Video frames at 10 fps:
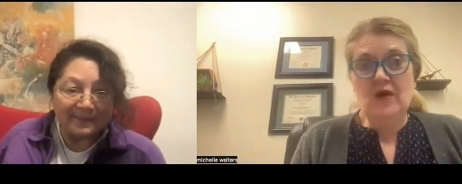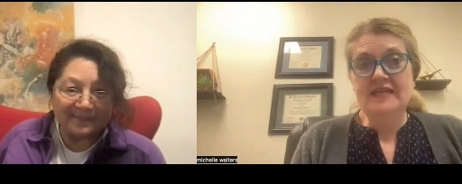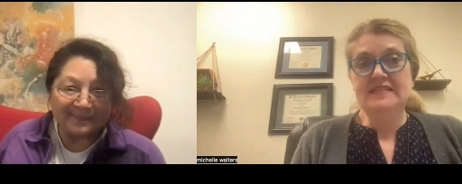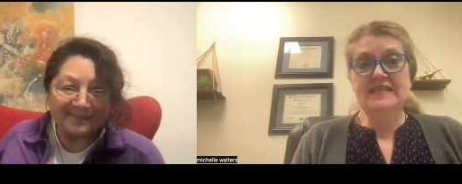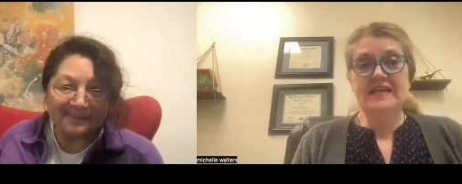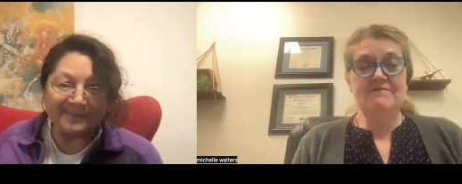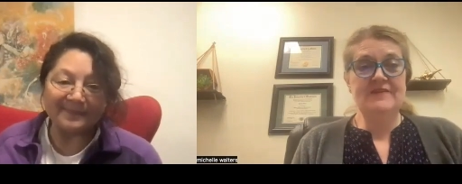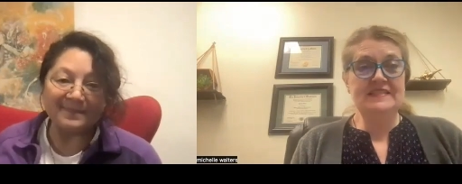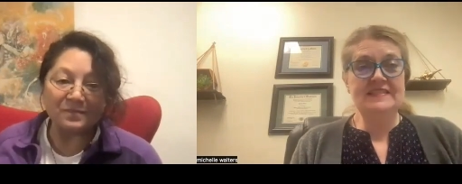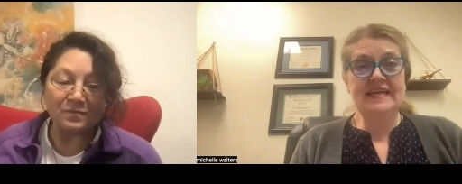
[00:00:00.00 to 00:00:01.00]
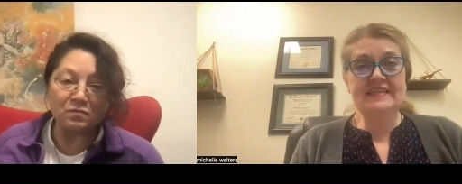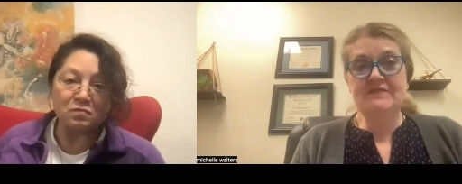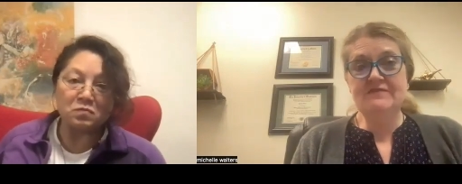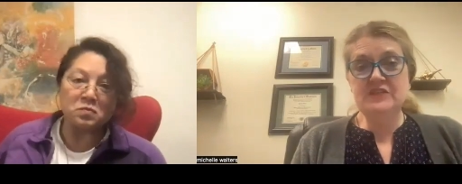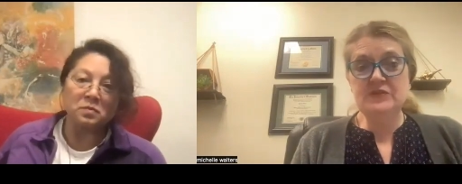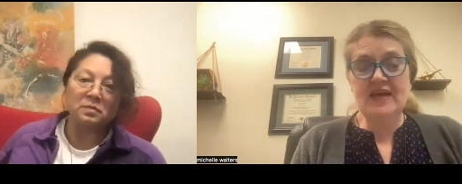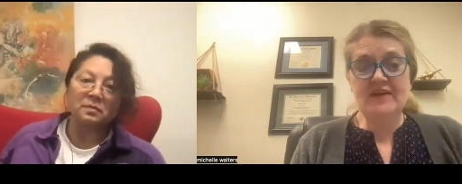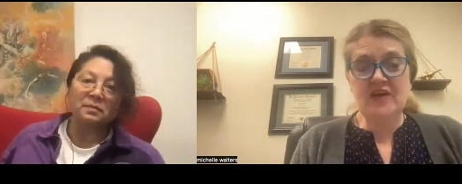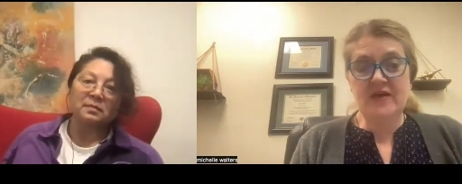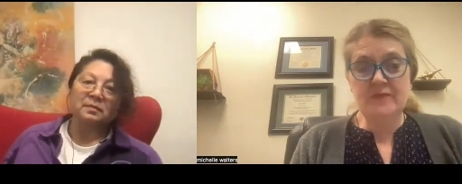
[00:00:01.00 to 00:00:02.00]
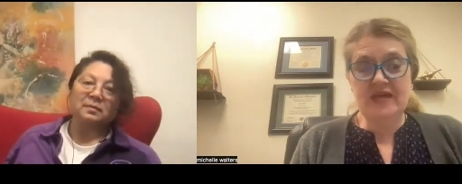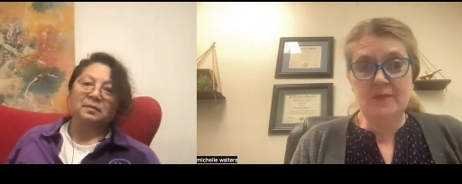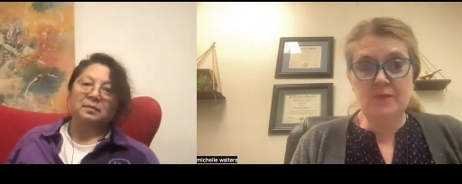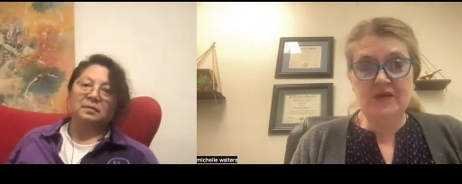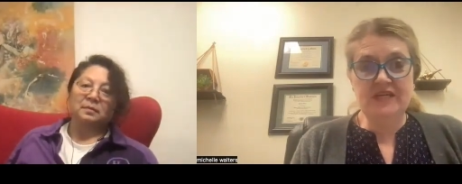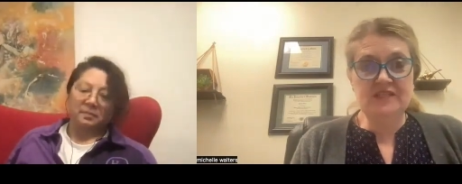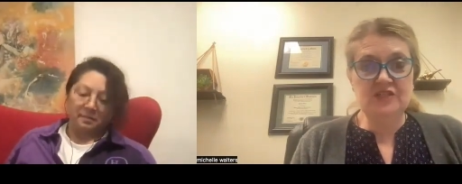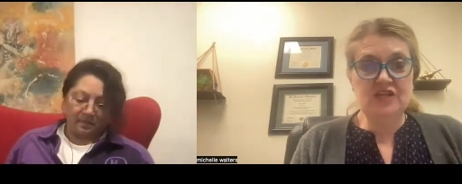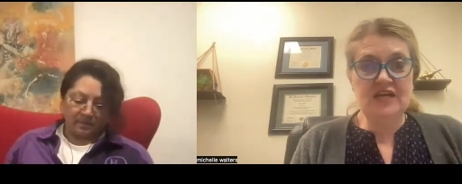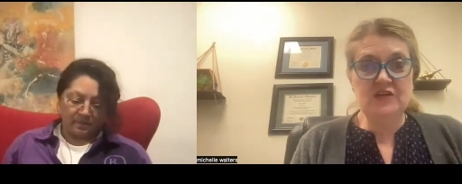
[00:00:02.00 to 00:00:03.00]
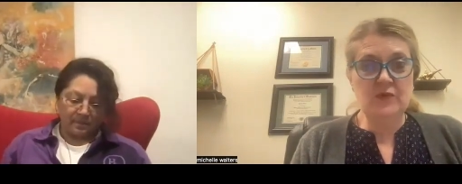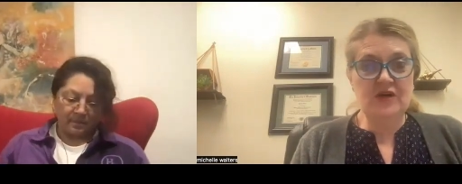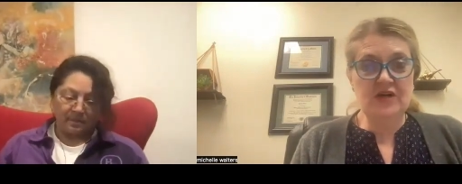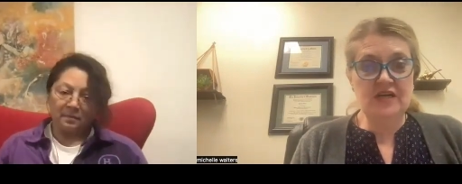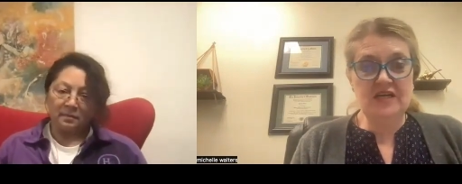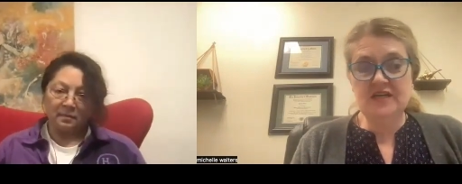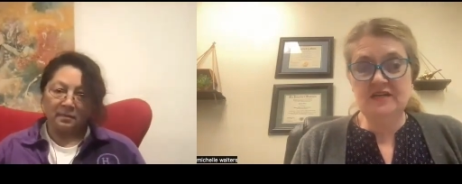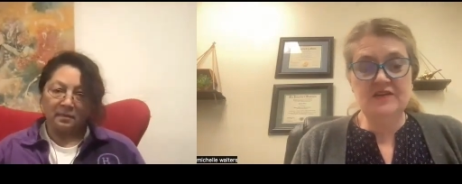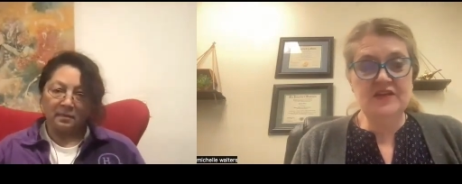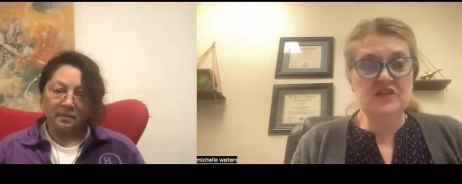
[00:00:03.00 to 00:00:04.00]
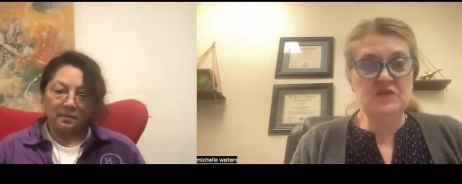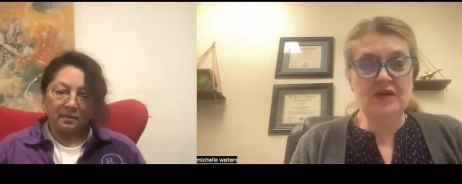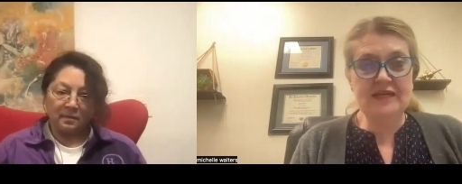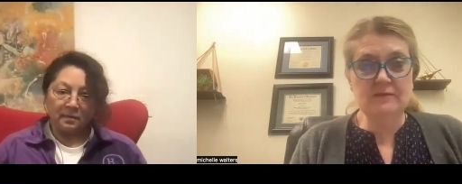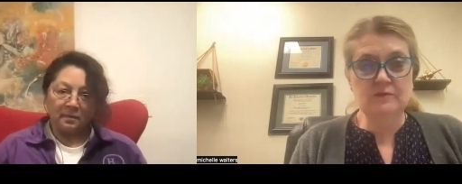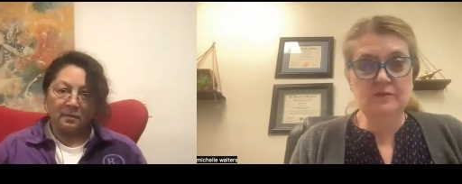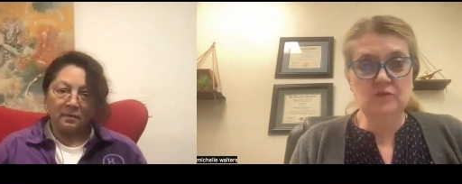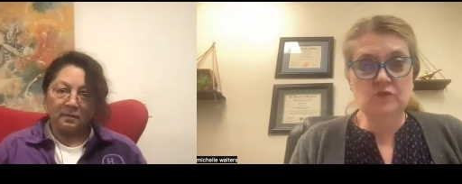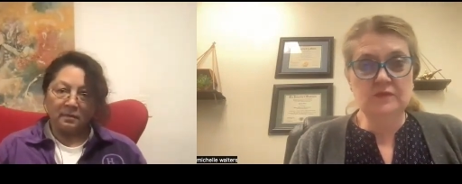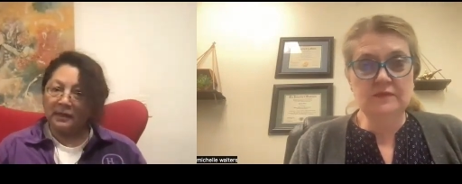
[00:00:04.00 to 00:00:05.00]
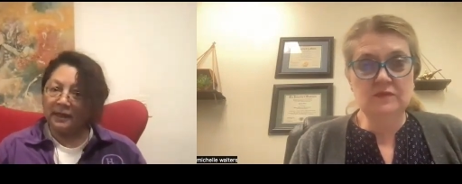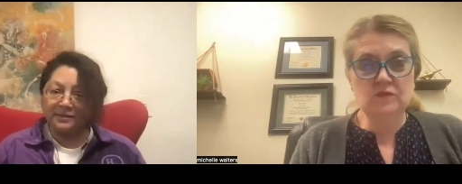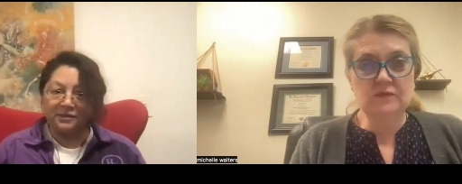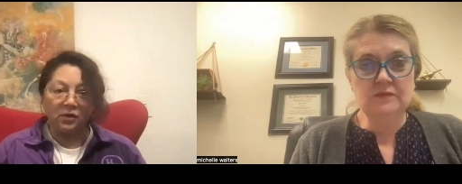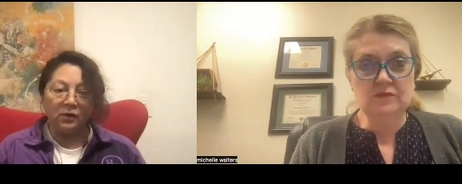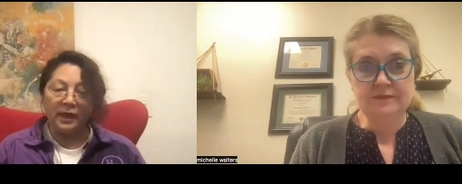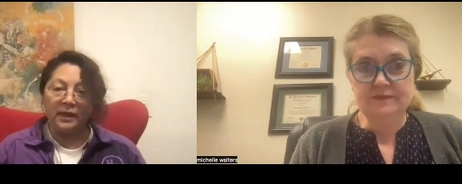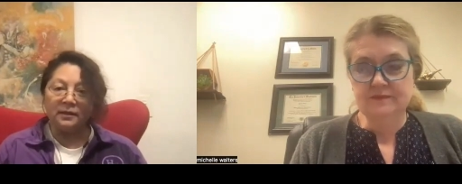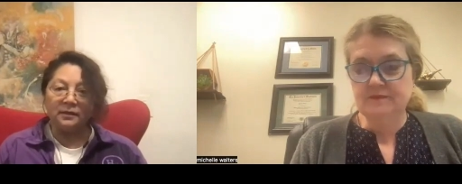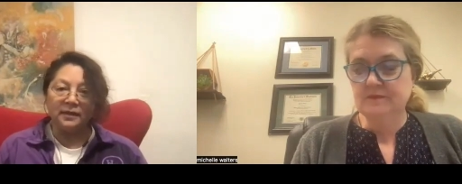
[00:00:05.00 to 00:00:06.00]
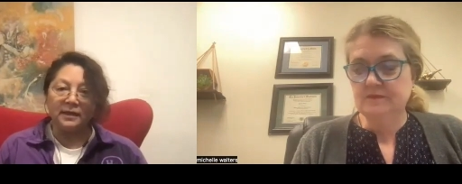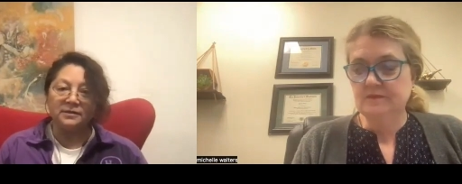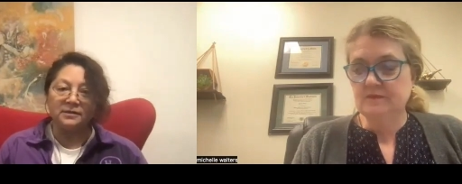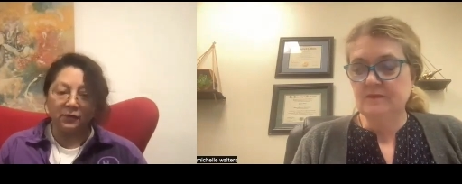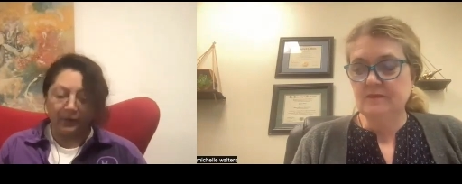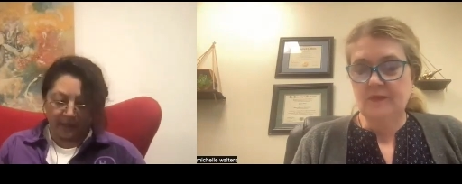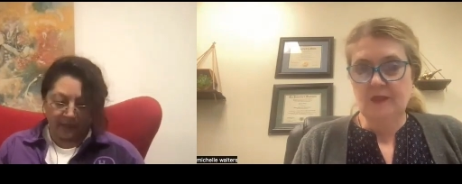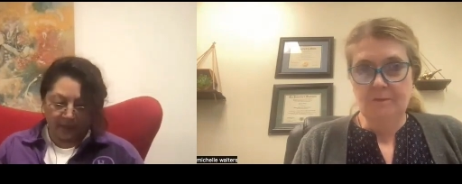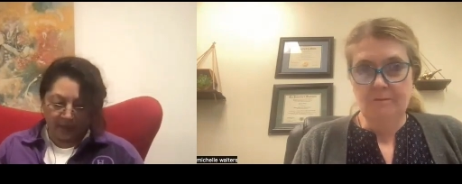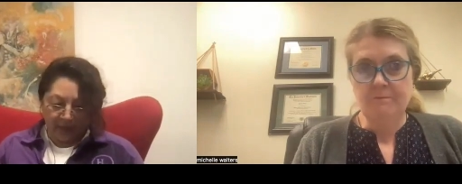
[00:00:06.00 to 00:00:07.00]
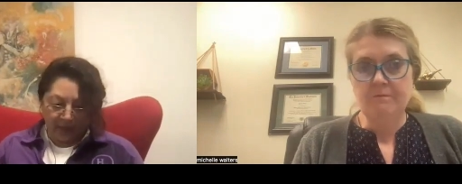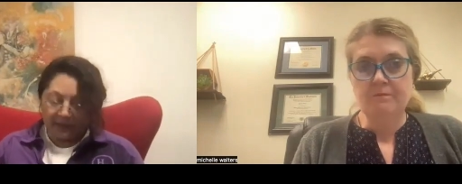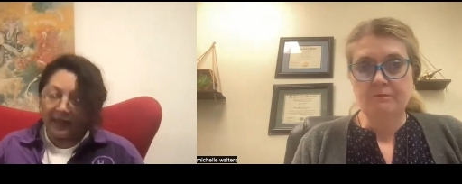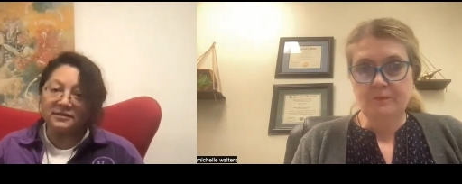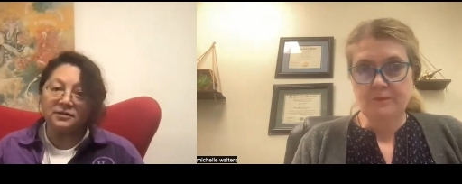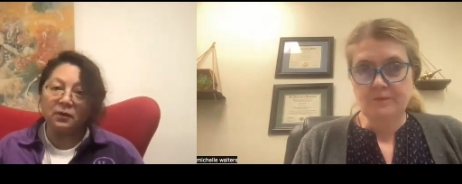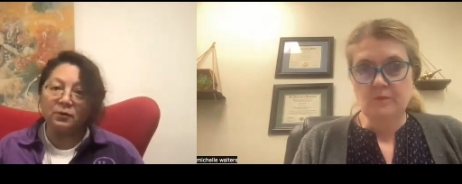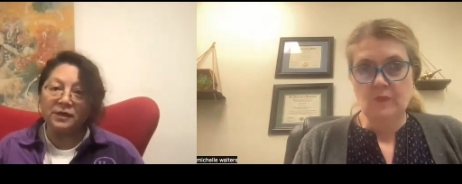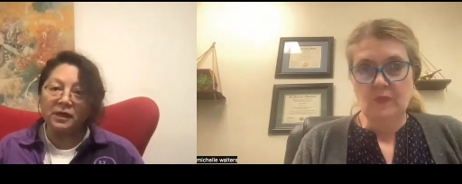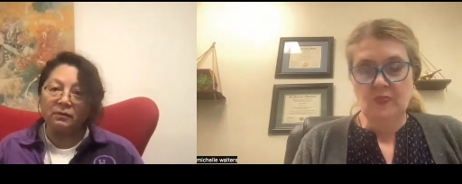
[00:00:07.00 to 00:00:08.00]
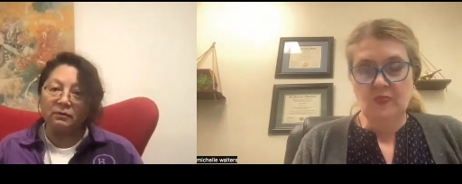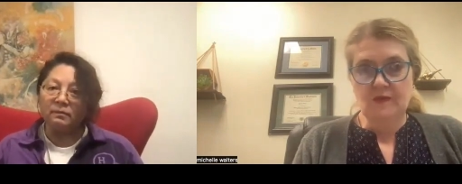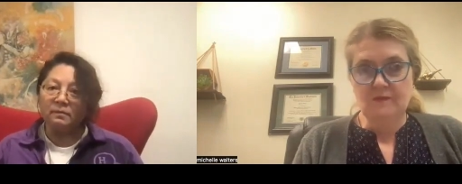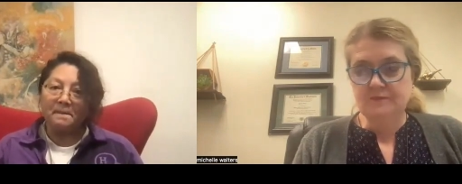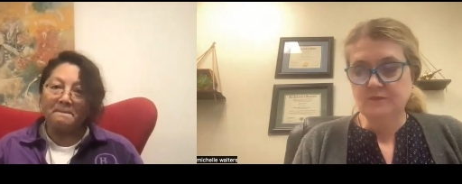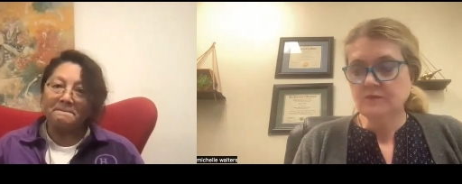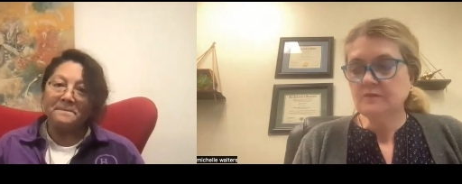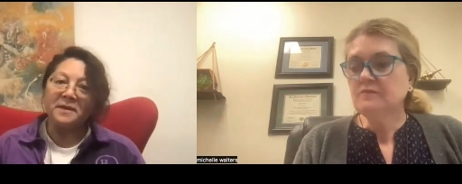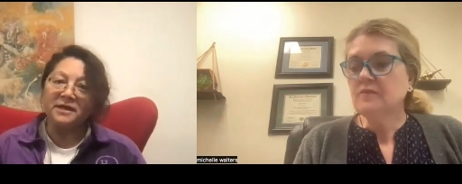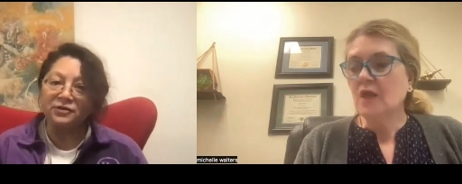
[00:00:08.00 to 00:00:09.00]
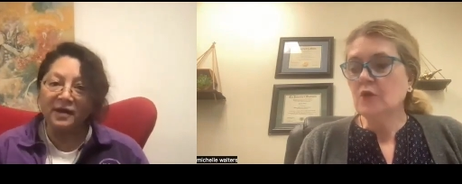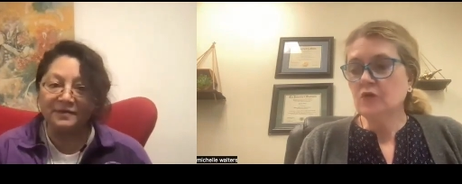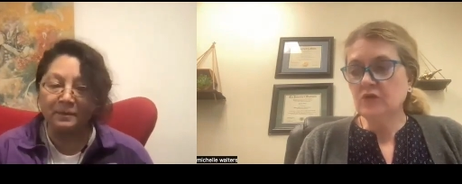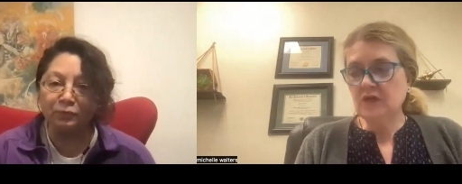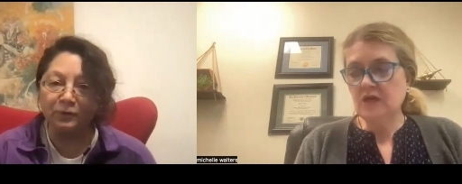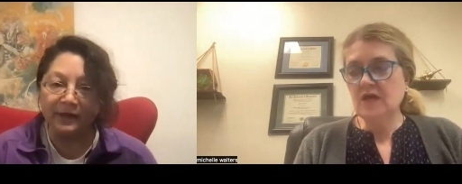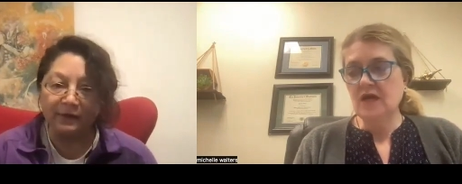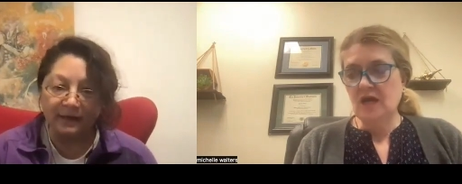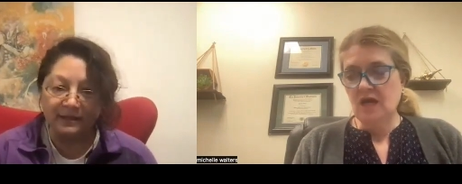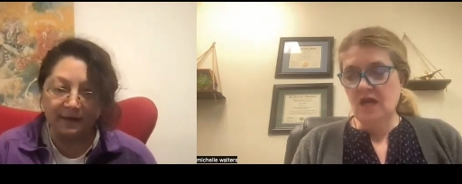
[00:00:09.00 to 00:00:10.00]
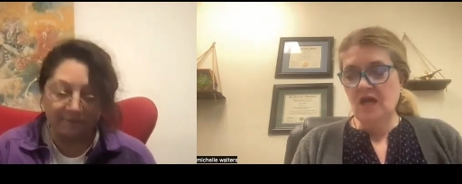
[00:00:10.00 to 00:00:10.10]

Speaker 1: what events and activities we have coming up in January and this spring?
Speaker 2: Let's do it. Let's do it. Let's start with you because you have some really great